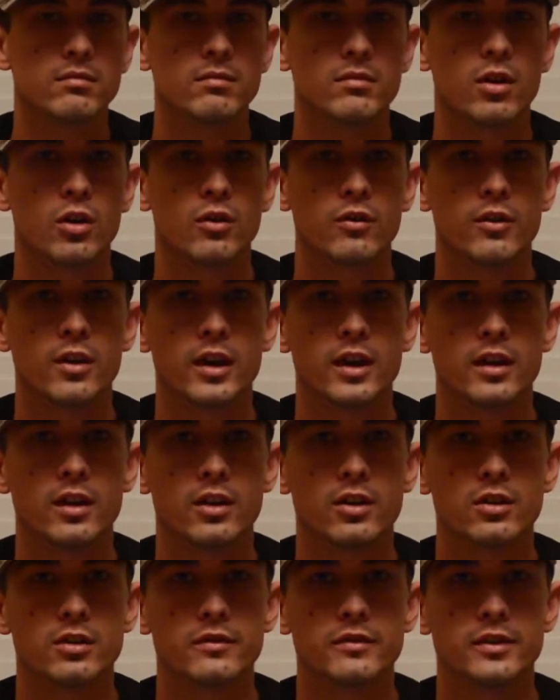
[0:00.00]
over
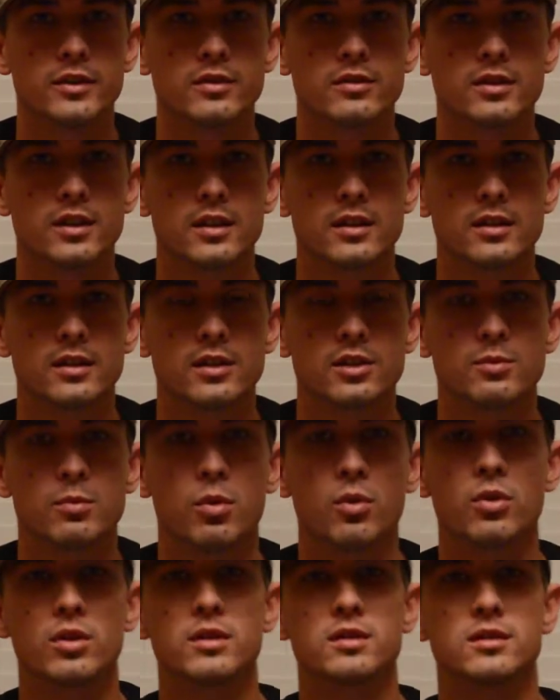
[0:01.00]
800 views at this
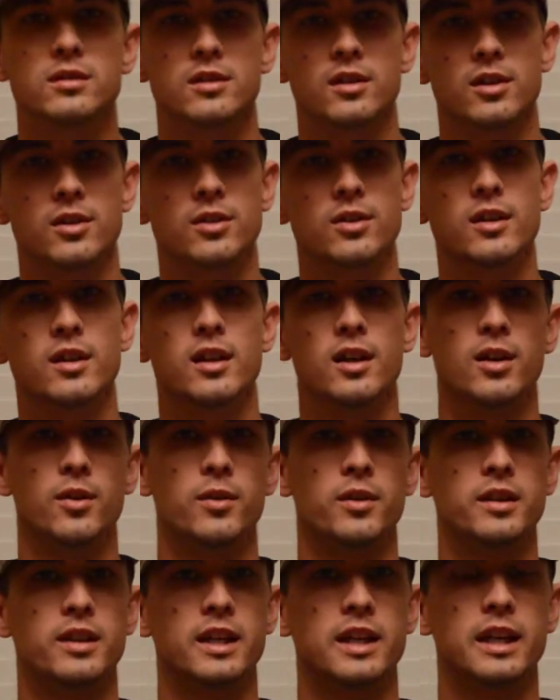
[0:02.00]
point, so I
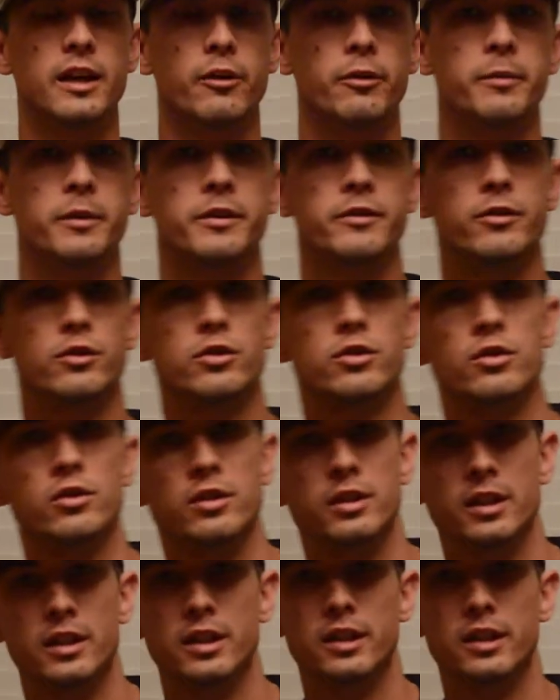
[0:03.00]
want to thank everybody for tuning in.